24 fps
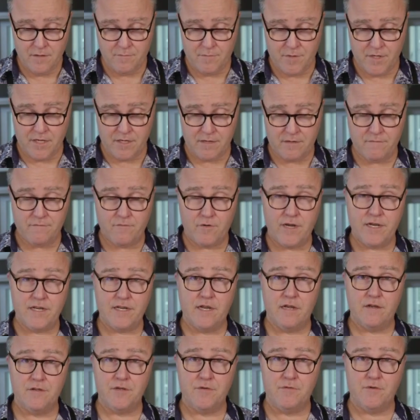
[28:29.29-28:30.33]
But right
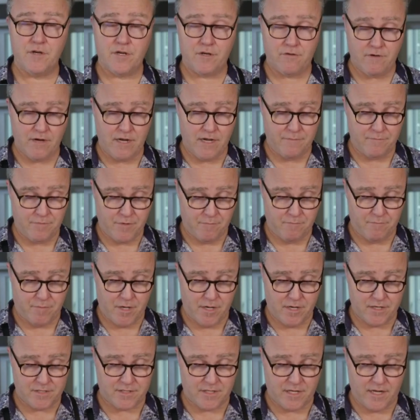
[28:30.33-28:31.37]
now you want to grab
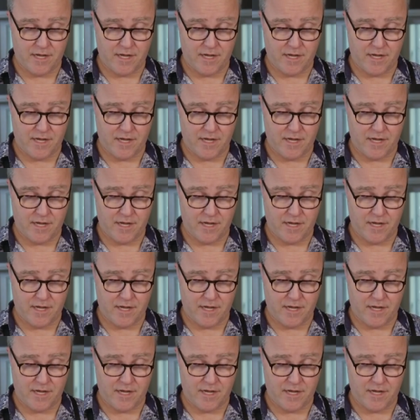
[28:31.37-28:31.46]
box